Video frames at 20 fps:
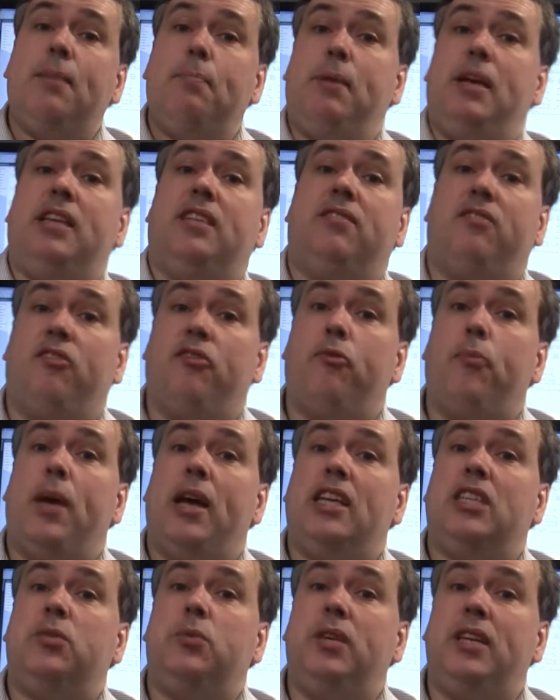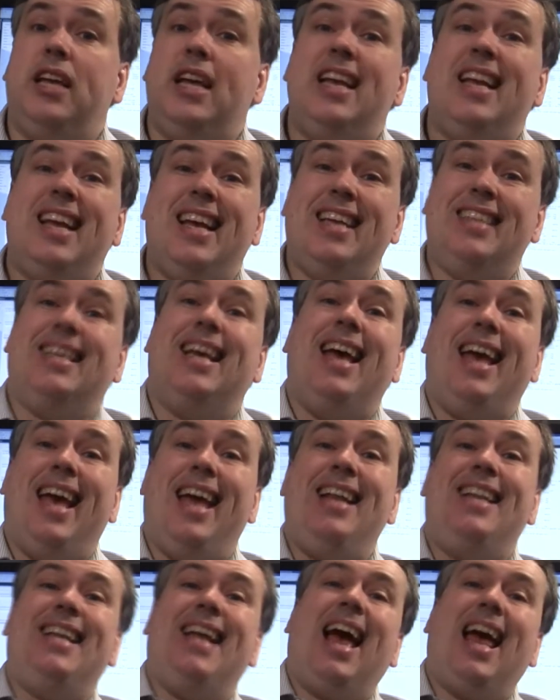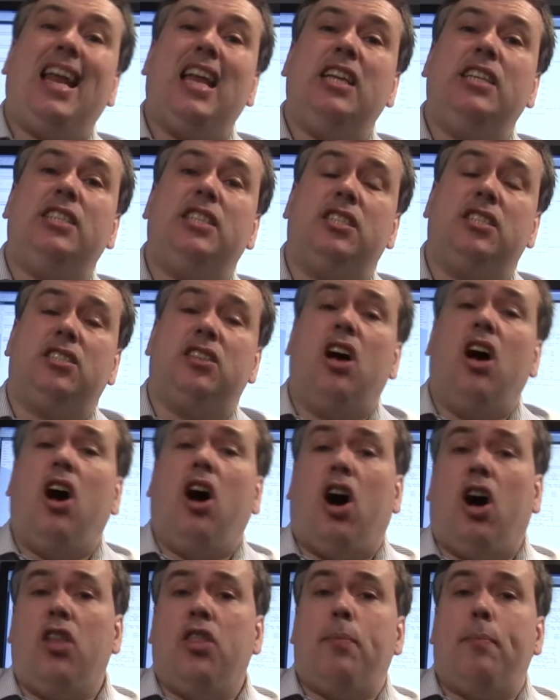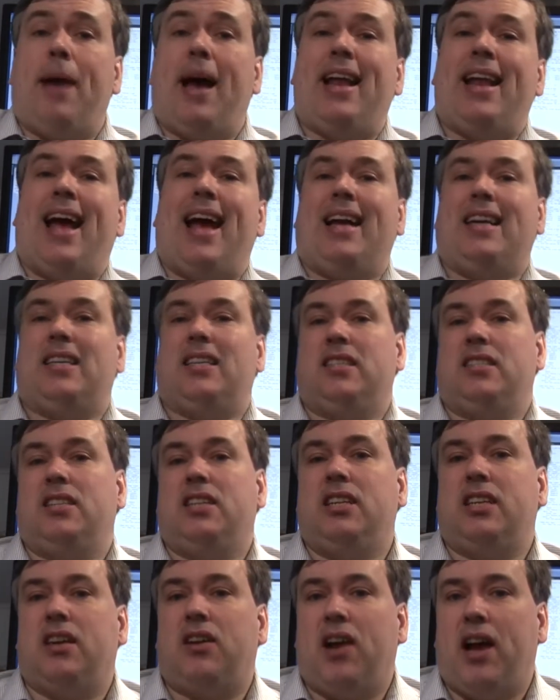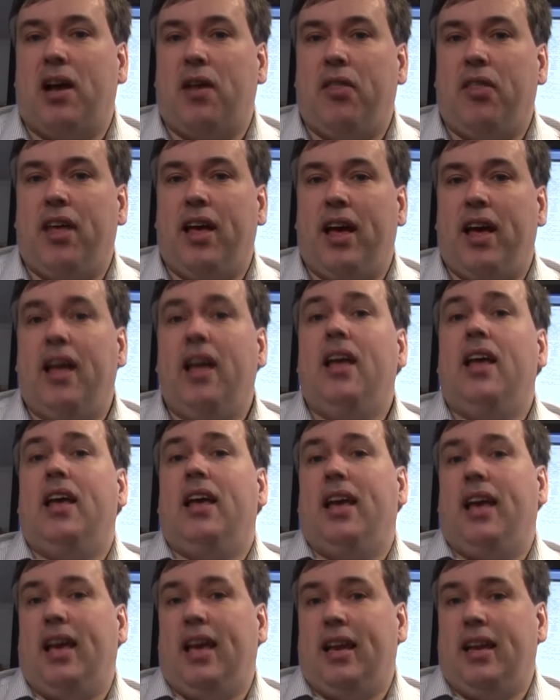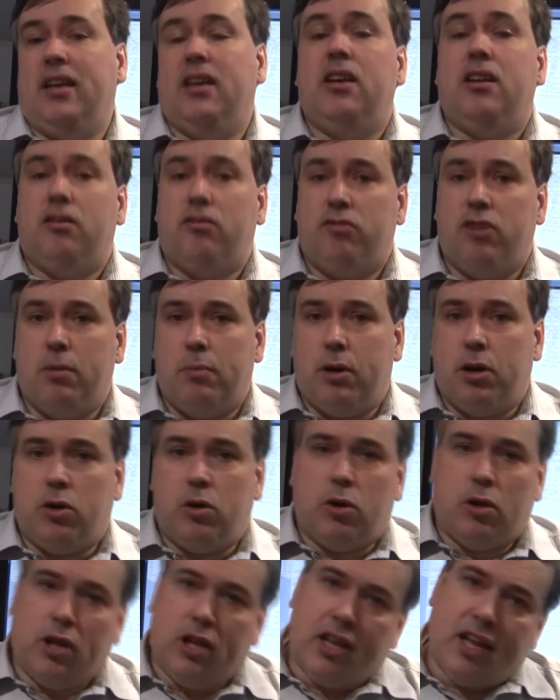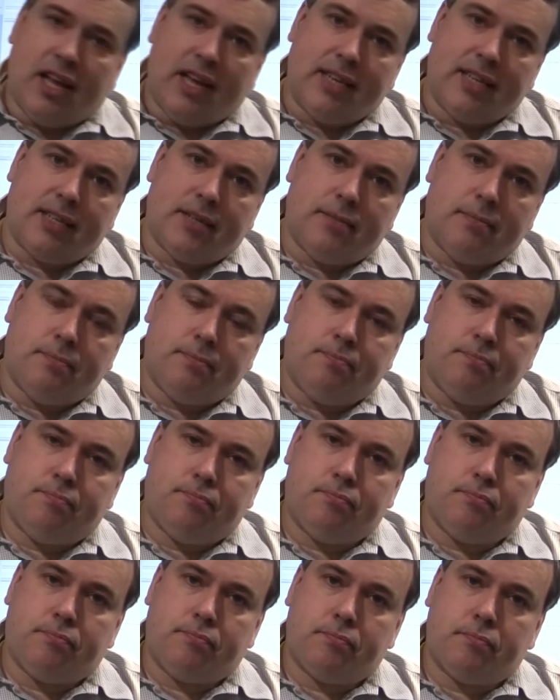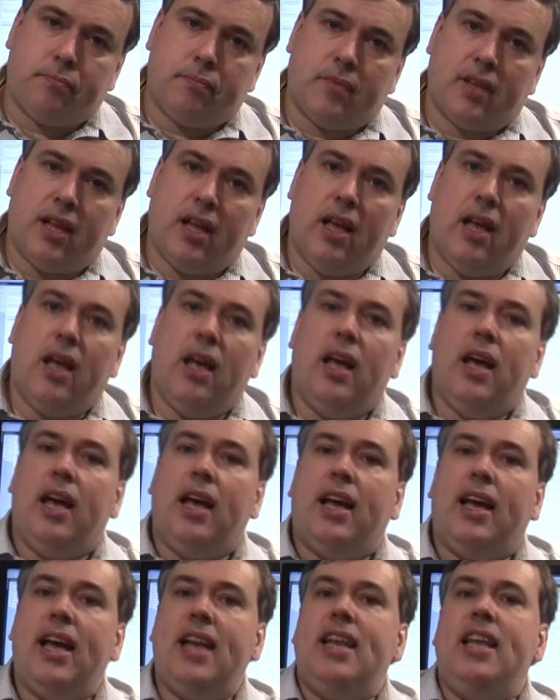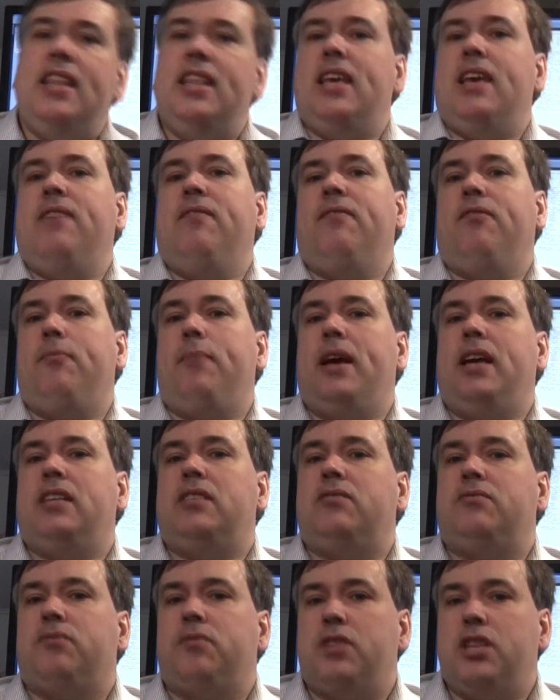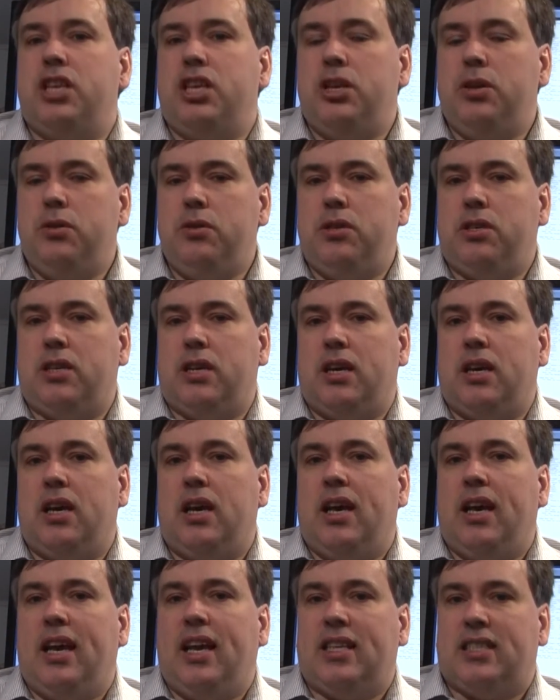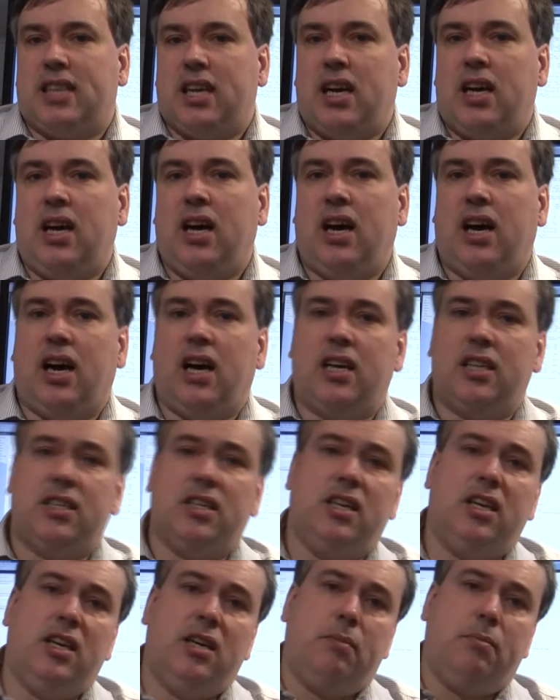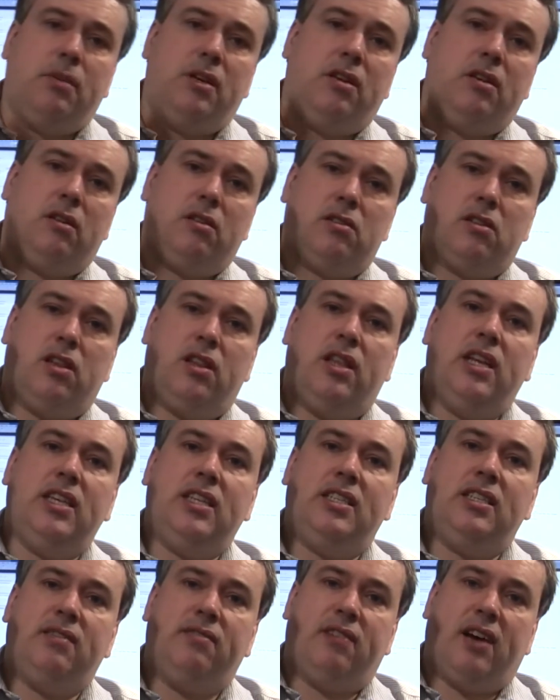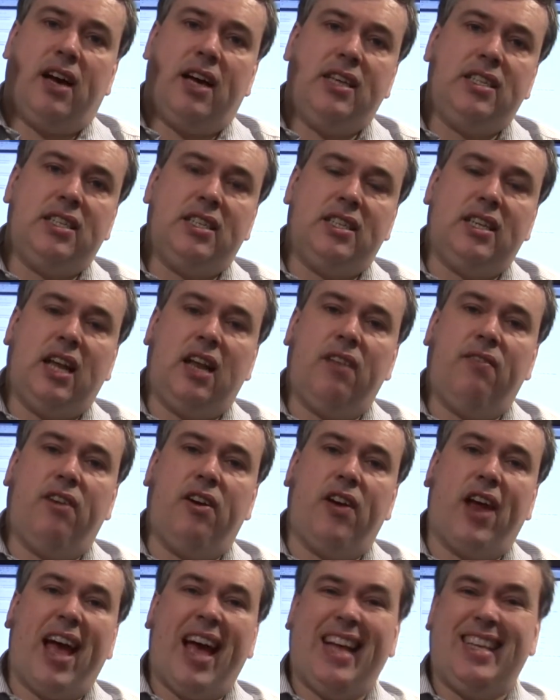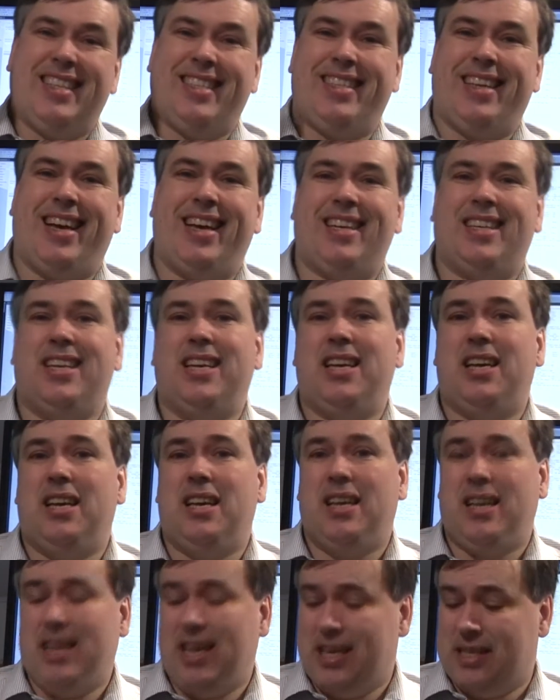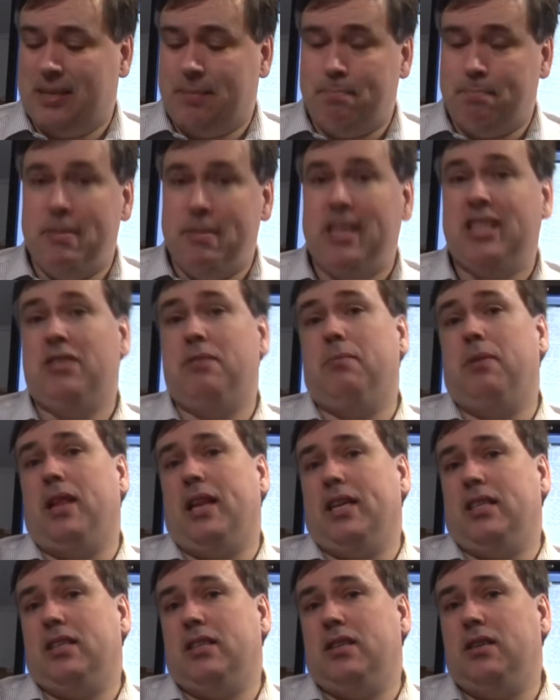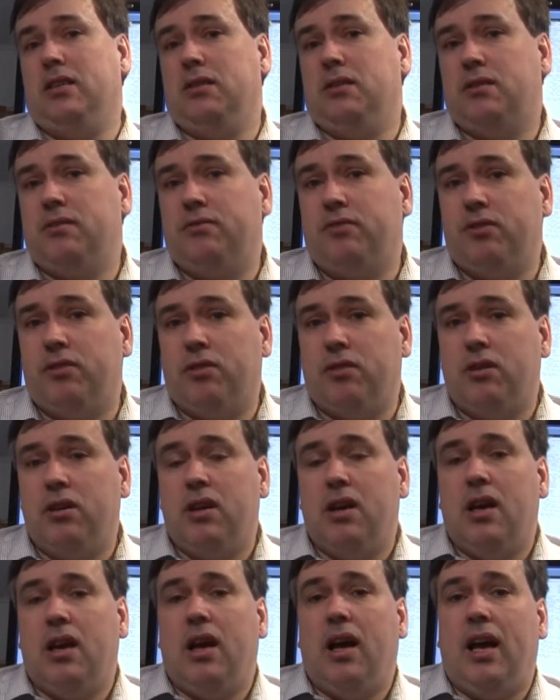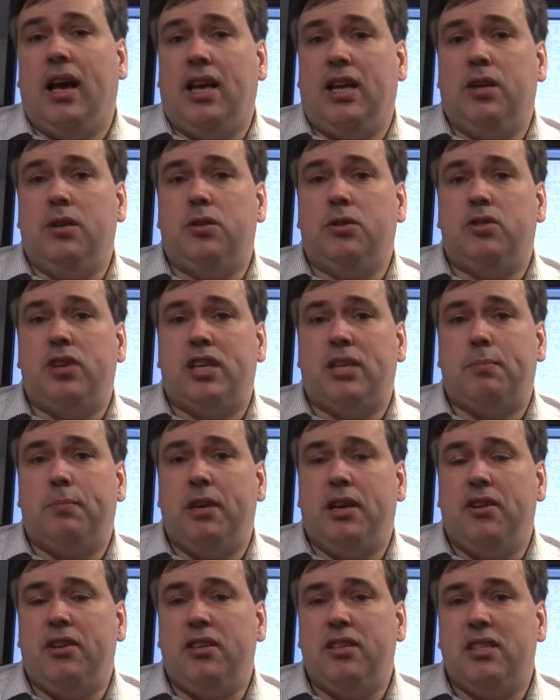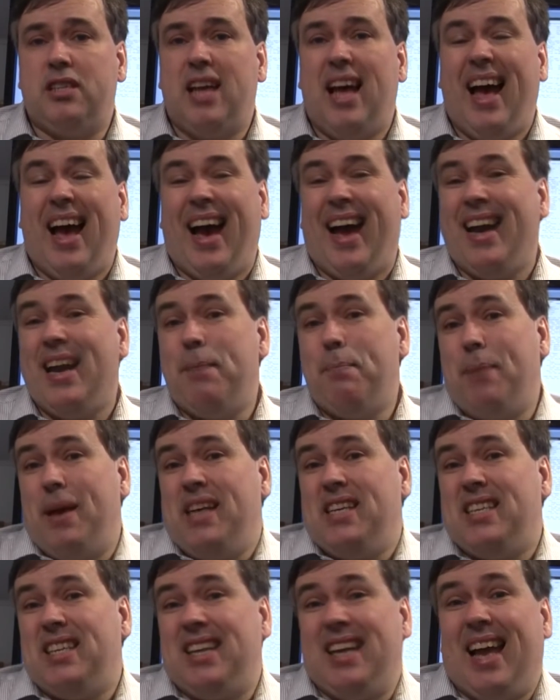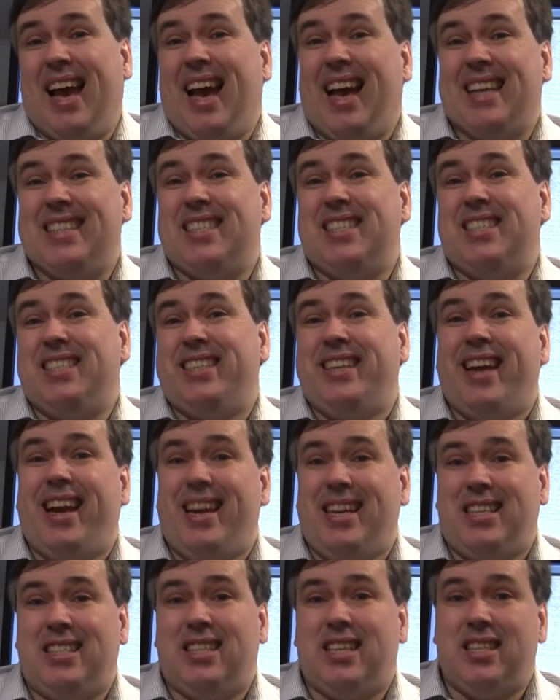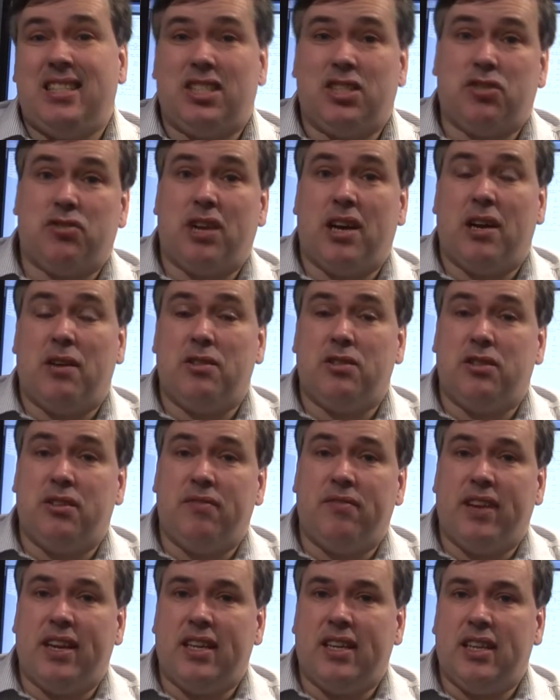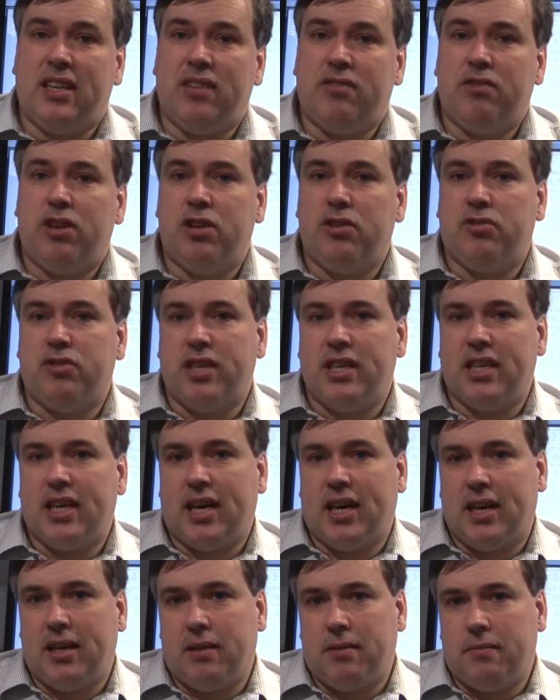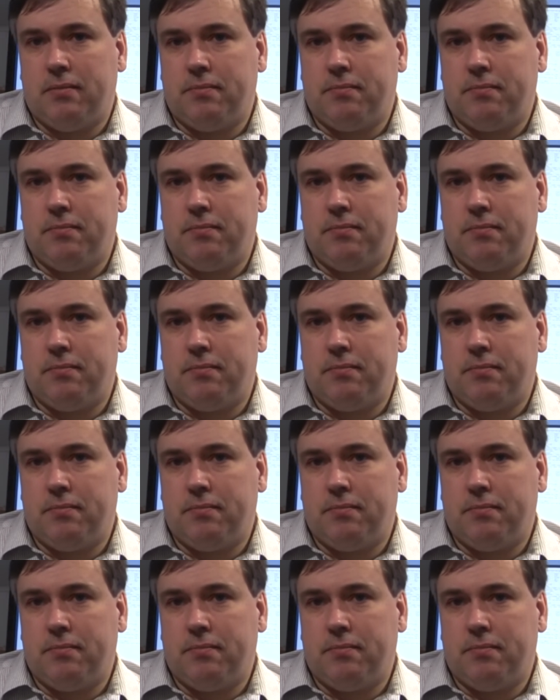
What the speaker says: The second piece of information we need is intelligence on the bad actors that are out there in robocaller land. Getting the information from the user is hard because this device, the telephone handset, is a miserable excuse for a user experience, and it basically hasn't changed since Strowger invented the rotary